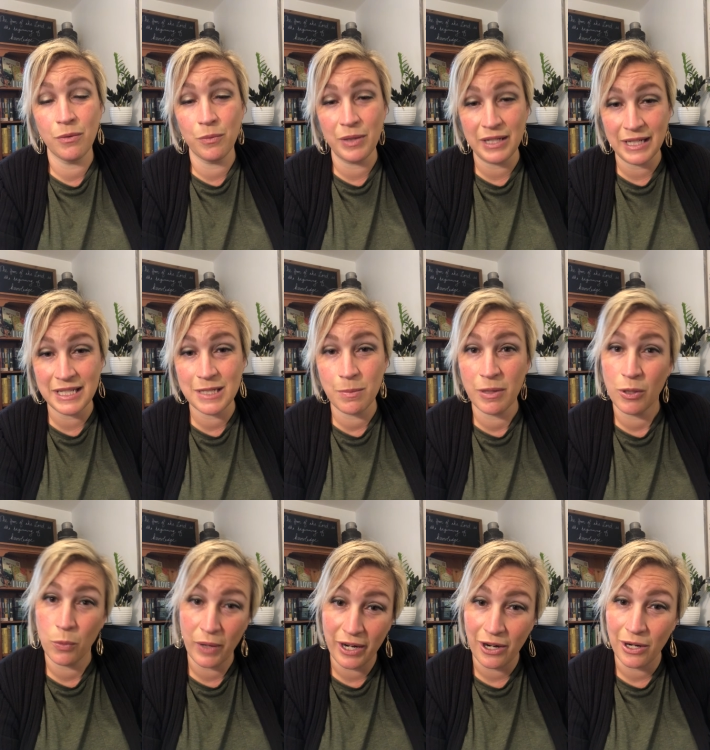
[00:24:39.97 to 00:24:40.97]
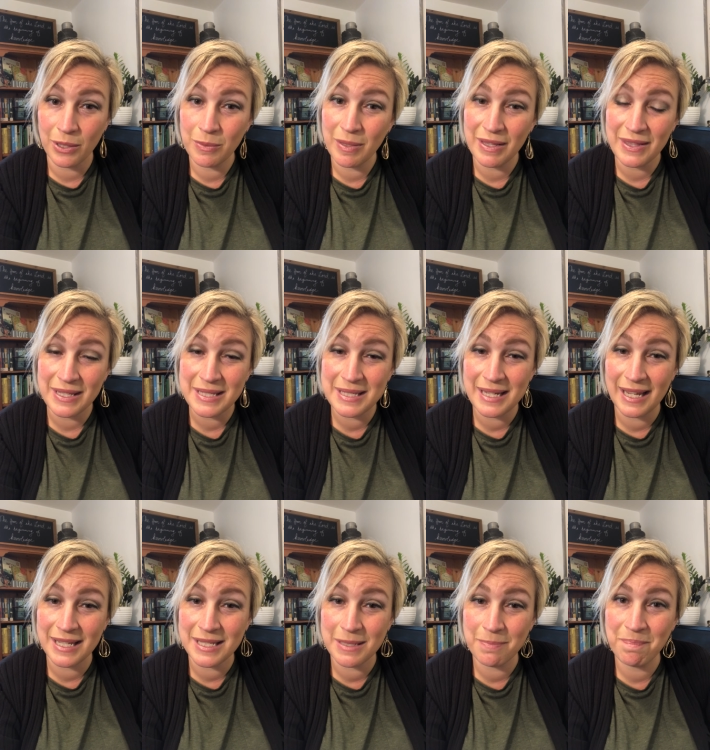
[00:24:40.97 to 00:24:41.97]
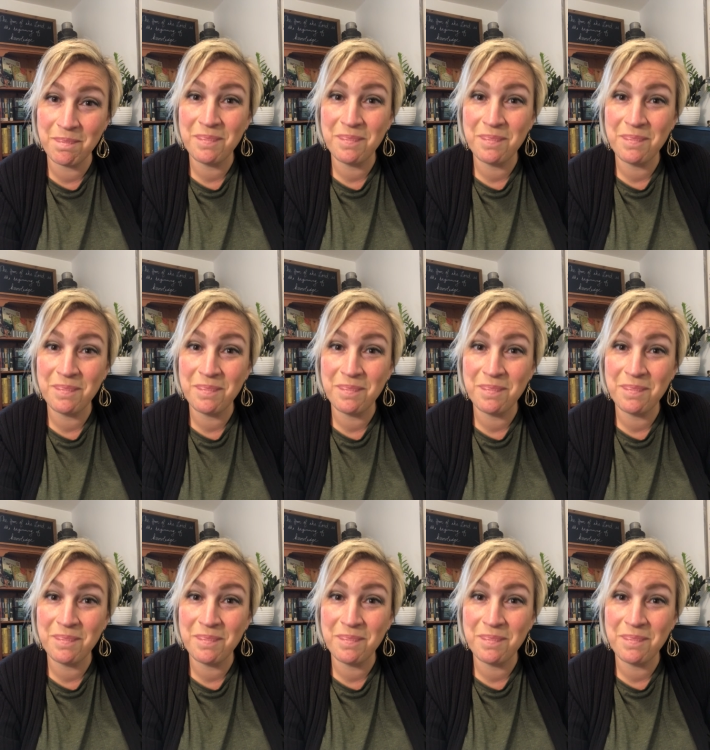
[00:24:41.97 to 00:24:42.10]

We need to be aware in these days.